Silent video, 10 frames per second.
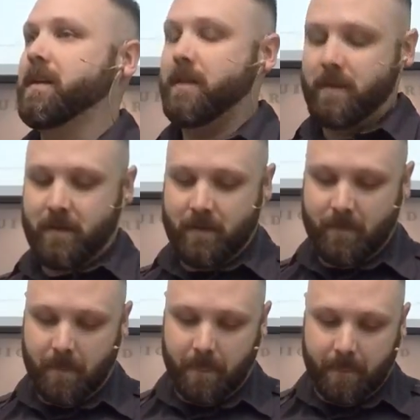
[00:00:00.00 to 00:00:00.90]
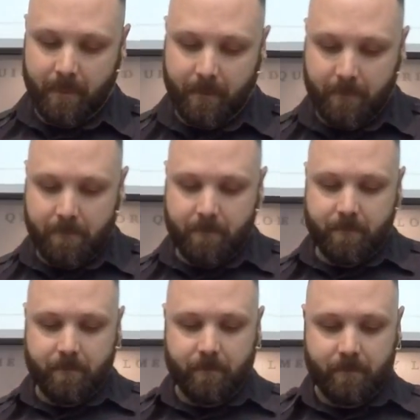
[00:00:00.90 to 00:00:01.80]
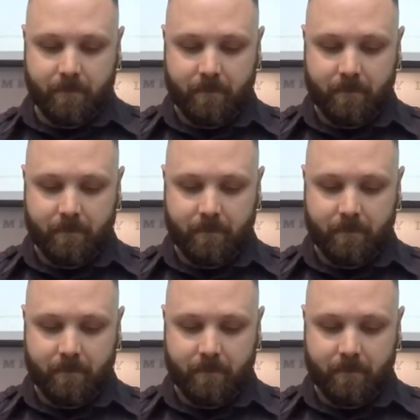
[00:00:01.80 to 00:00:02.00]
Nothing is said.